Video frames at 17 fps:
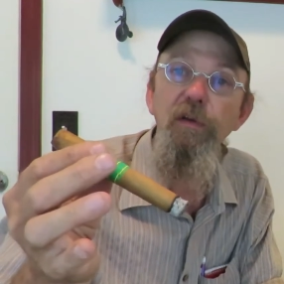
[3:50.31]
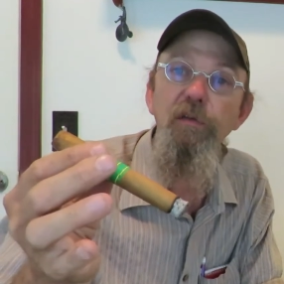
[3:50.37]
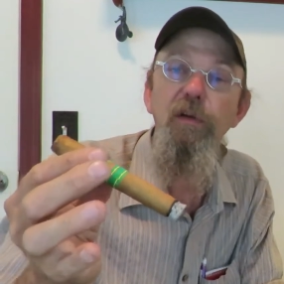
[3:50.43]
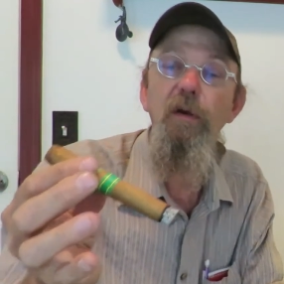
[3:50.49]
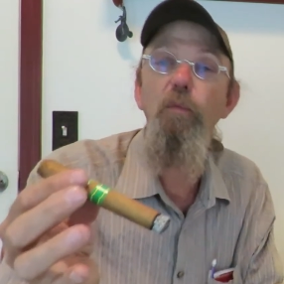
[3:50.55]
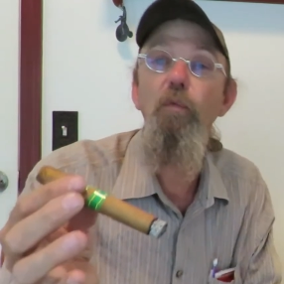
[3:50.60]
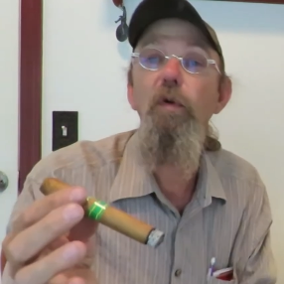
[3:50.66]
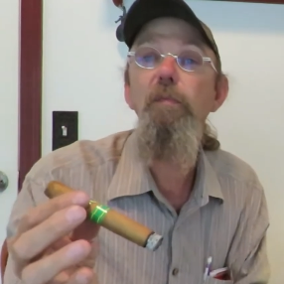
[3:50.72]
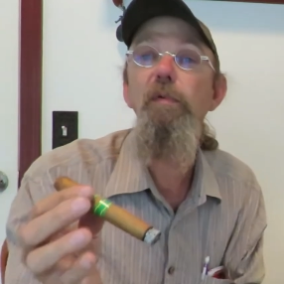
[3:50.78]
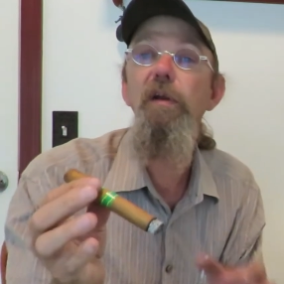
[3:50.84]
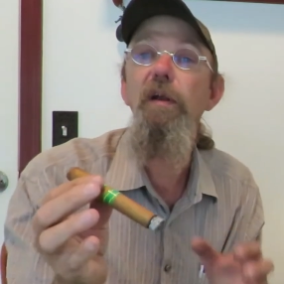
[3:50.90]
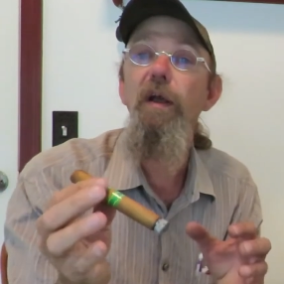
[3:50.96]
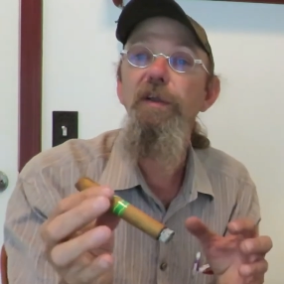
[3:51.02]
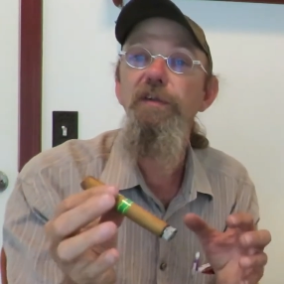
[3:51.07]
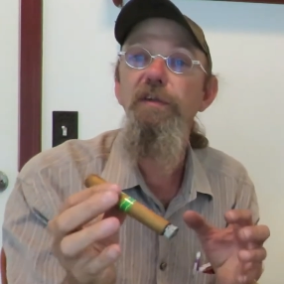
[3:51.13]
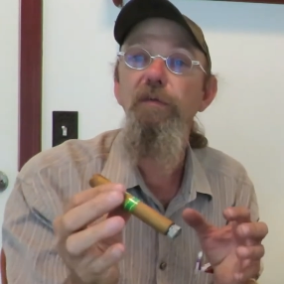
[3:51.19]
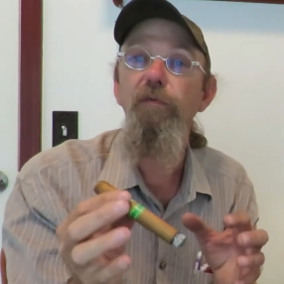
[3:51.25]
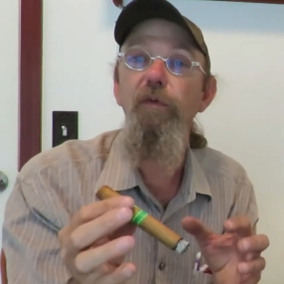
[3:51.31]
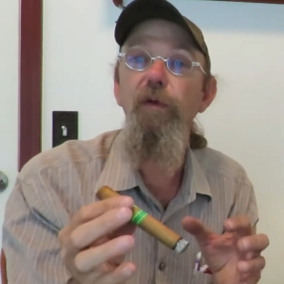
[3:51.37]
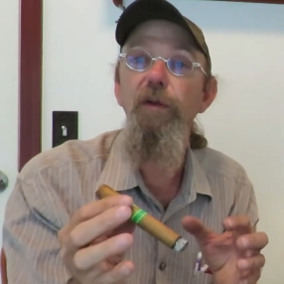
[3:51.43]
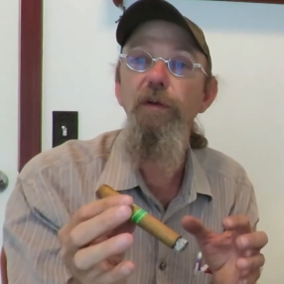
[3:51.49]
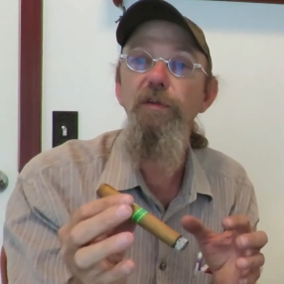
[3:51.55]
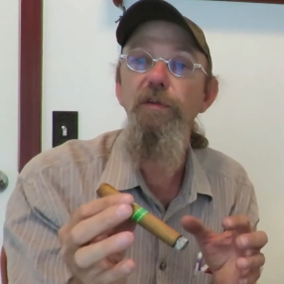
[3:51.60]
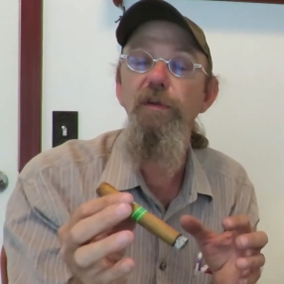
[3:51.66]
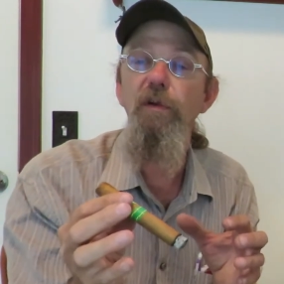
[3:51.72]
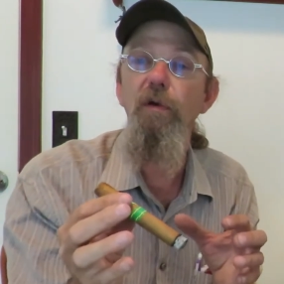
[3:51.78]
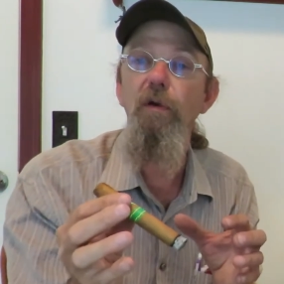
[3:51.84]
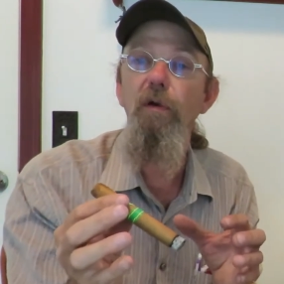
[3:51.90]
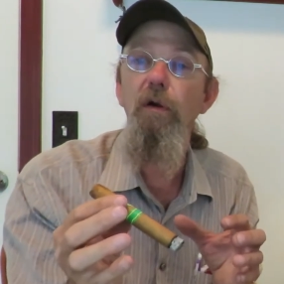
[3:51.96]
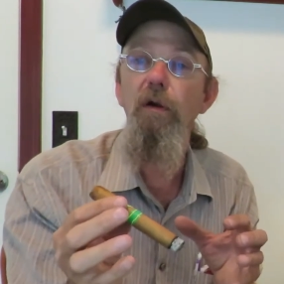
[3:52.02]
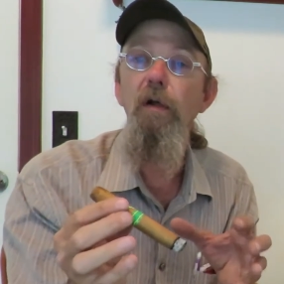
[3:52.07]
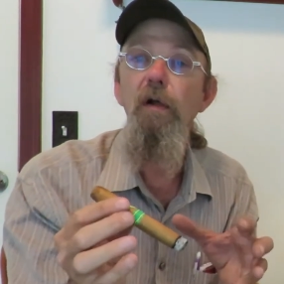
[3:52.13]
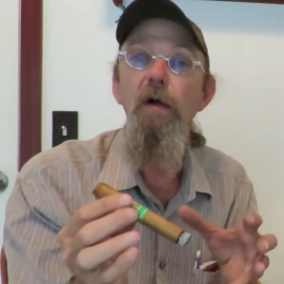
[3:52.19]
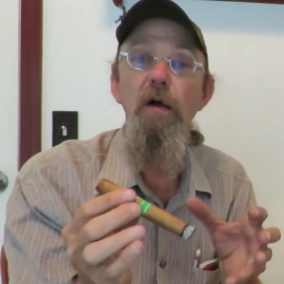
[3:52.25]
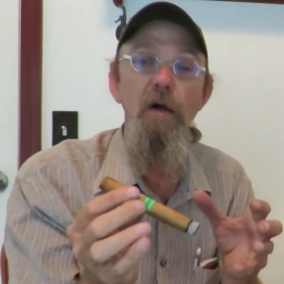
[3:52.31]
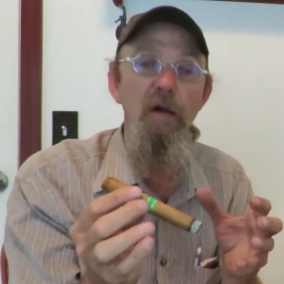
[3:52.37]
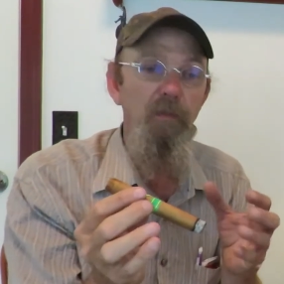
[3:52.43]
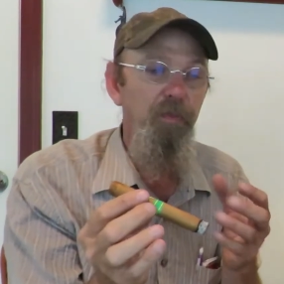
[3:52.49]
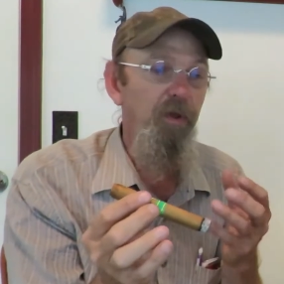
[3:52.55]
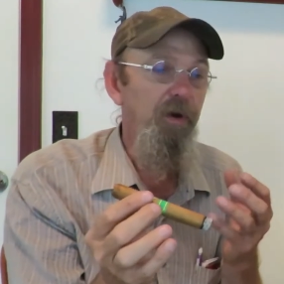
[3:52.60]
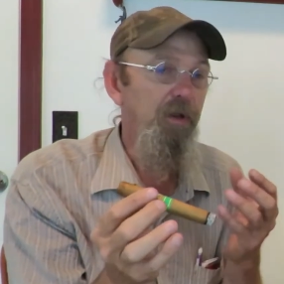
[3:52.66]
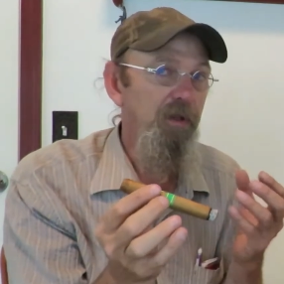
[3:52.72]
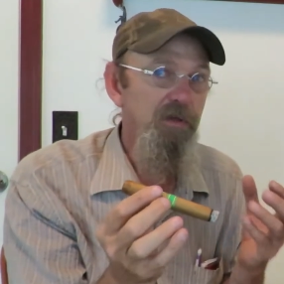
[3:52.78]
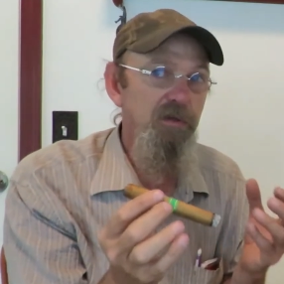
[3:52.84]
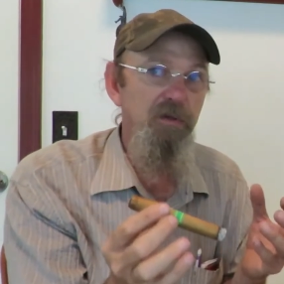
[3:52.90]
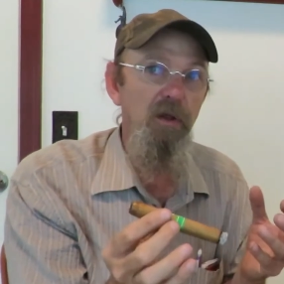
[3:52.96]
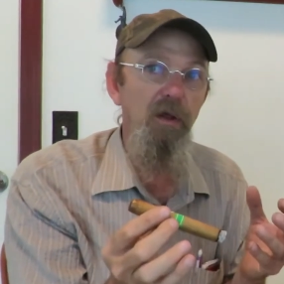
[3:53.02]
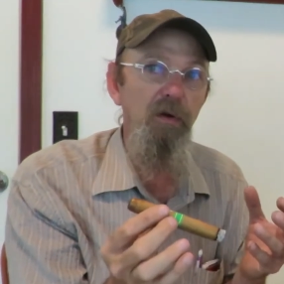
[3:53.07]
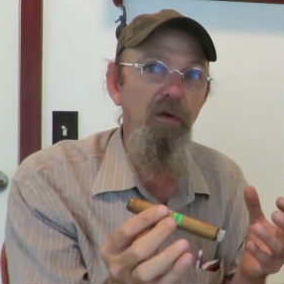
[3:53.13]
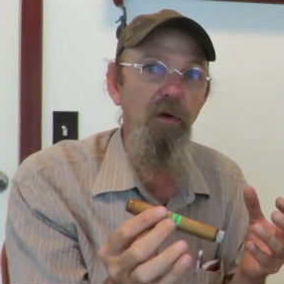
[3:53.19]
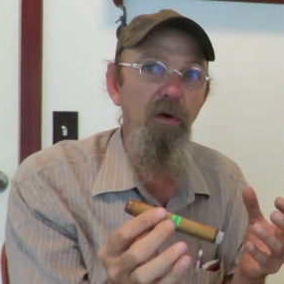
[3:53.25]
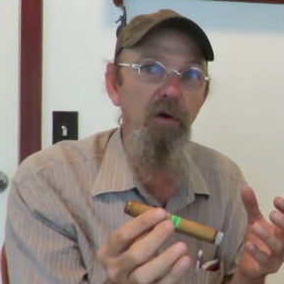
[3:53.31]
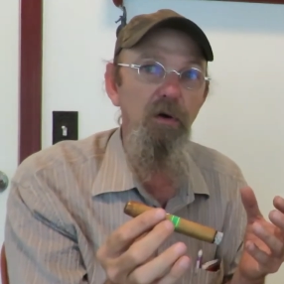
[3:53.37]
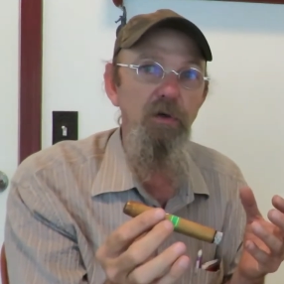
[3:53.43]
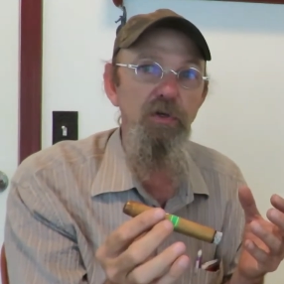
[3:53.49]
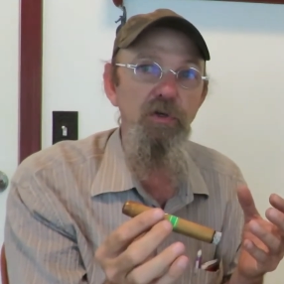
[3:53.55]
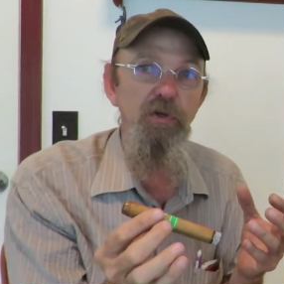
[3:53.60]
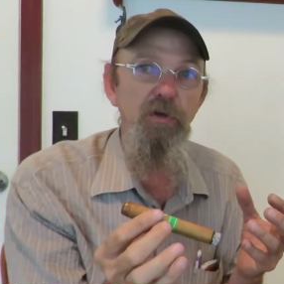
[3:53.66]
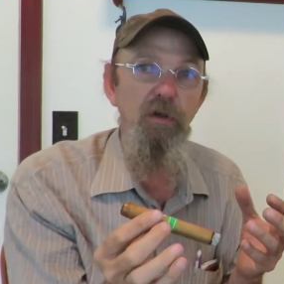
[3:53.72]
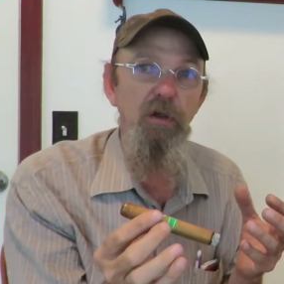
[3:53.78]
And it would be nice to find a cigar that is not harsh,